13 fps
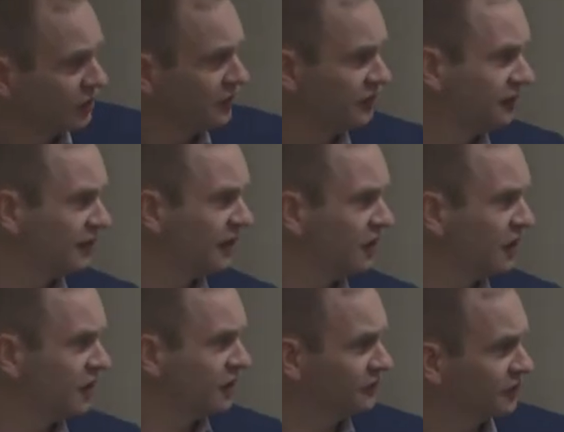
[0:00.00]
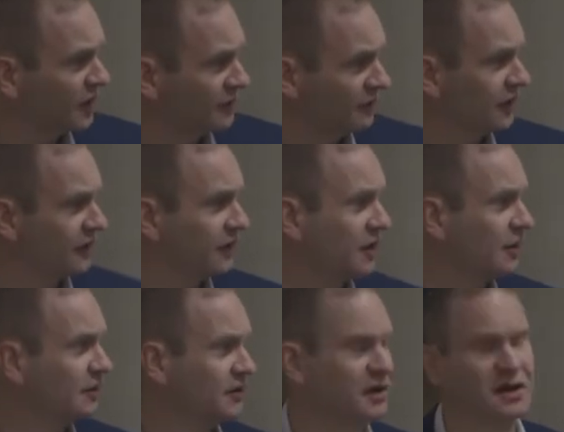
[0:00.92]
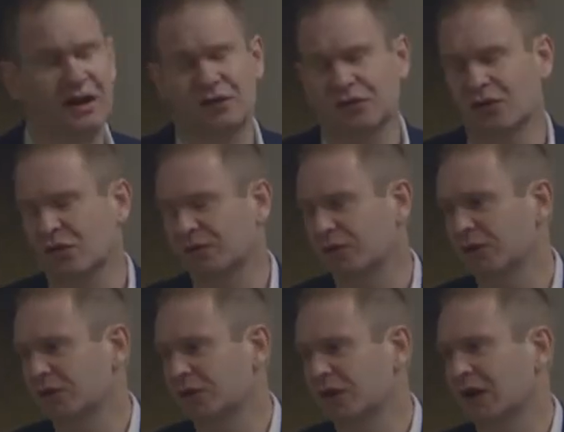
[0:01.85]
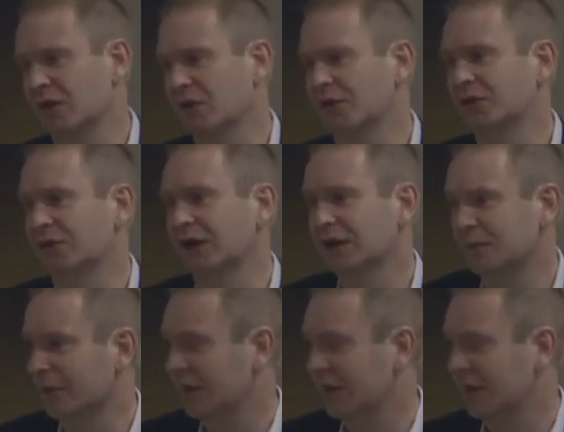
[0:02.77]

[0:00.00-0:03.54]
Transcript: this is live traffic that comes in and out of .uk on a daily